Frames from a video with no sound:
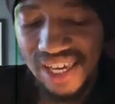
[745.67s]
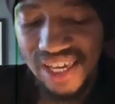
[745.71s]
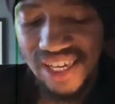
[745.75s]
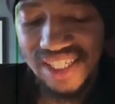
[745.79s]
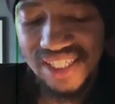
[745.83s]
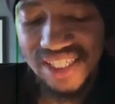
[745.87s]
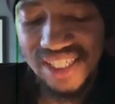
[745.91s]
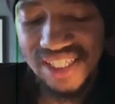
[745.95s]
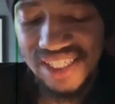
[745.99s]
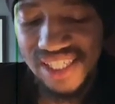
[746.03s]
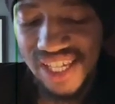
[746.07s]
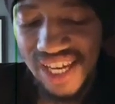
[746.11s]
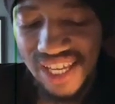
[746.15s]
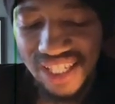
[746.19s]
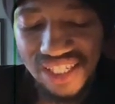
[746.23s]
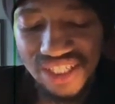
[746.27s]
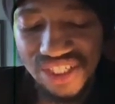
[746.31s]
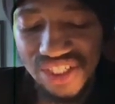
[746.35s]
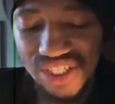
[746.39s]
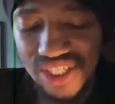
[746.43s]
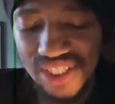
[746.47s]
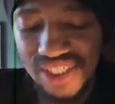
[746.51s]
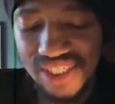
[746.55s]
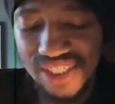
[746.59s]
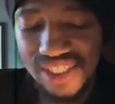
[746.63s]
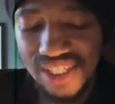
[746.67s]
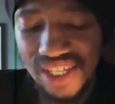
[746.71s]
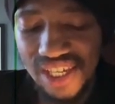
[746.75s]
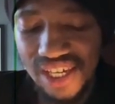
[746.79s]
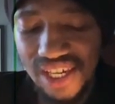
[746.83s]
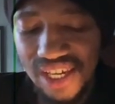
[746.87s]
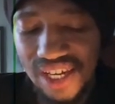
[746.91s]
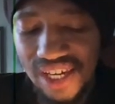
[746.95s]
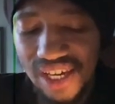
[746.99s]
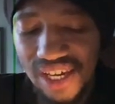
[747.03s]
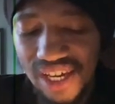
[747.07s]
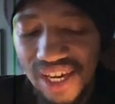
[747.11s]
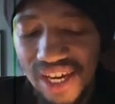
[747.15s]
his intelligence,
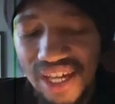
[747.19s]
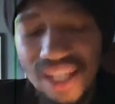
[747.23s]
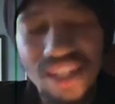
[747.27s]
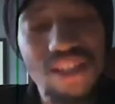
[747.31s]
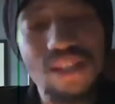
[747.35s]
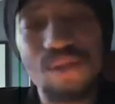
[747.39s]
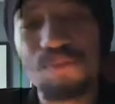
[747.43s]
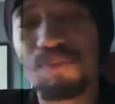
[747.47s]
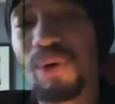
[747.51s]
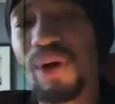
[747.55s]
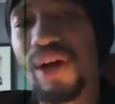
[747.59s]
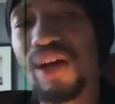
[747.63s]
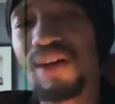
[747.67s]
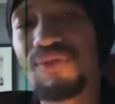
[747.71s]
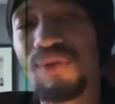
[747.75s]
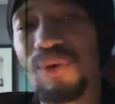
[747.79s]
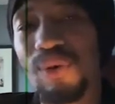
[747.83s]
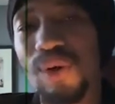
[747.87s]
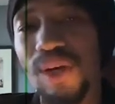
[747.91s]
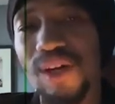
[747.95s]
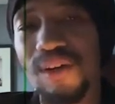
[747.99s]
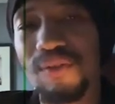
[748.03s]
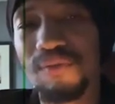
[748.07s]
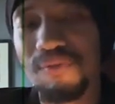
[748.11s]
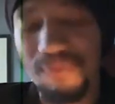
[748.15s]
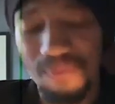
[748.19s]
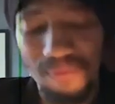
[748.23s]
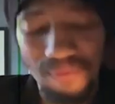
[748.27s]
and his bravery.